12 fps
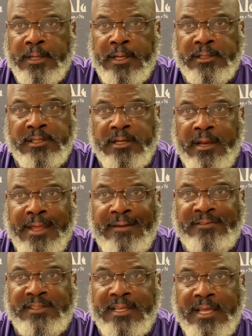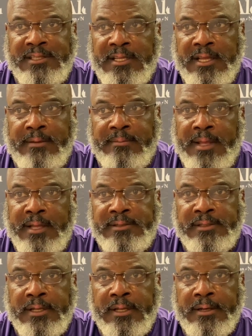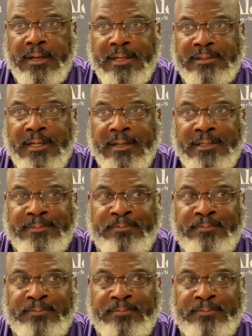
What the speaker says: It's another FCS team that's